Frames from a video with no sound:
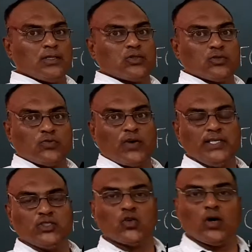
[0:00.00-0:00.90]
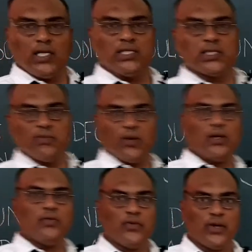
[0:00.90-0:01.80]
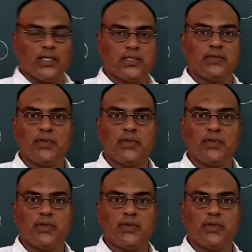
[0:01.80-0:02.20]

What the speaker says: So why soil is important for us?